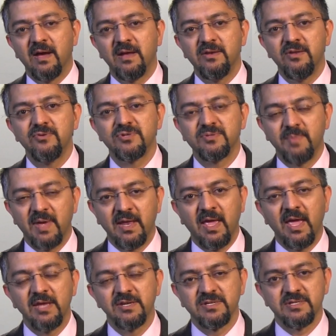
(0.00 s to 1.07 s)
unused
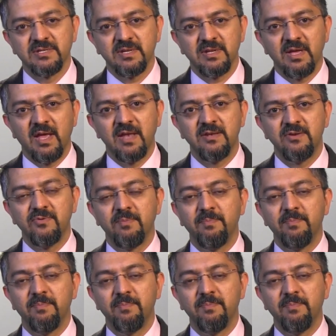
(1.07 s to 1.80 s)
medications and do